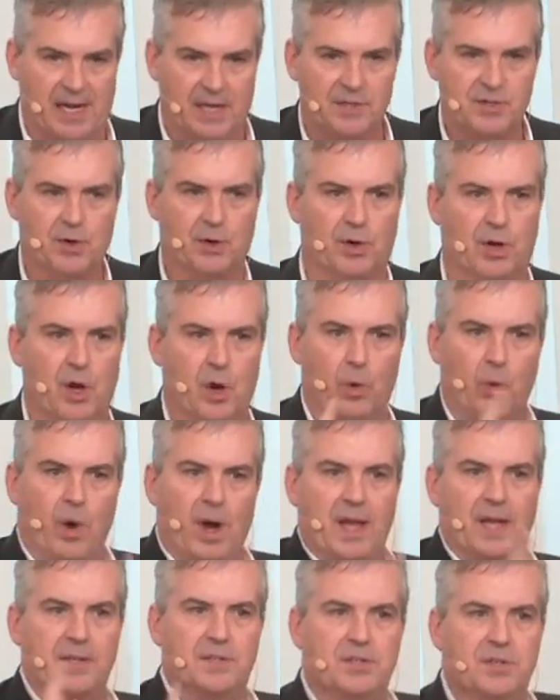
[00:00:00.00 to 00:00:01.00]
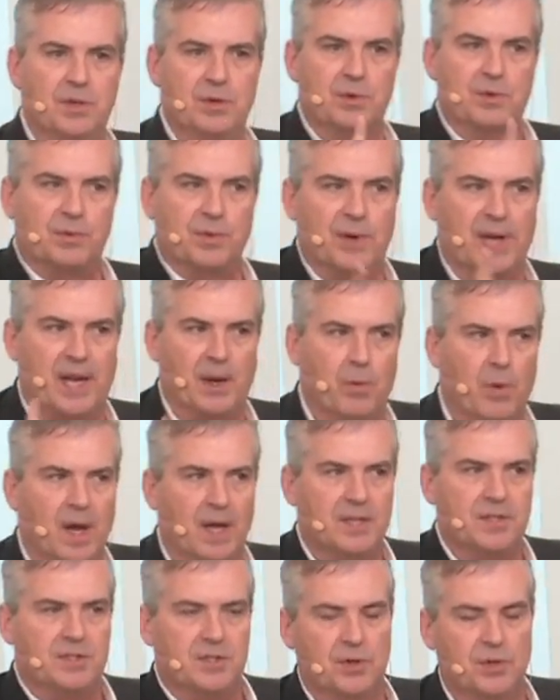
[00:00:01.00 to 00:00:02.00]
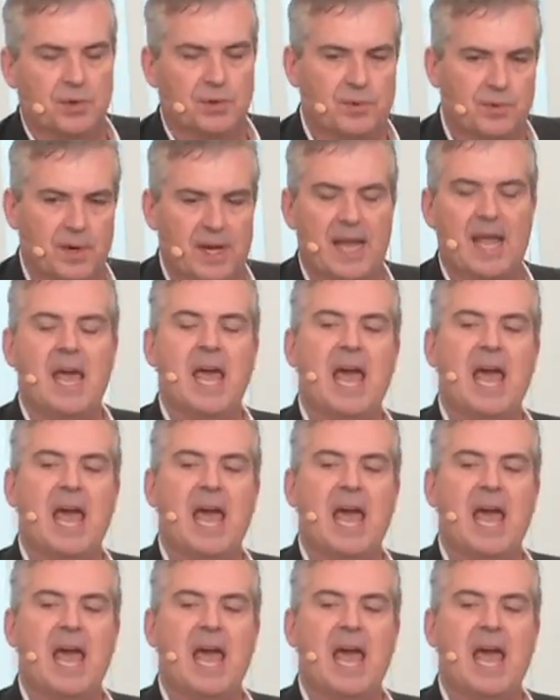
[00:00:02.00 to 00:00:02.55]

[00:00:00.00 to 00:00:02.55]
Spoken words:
So it'll go one, two, three, one, two, three.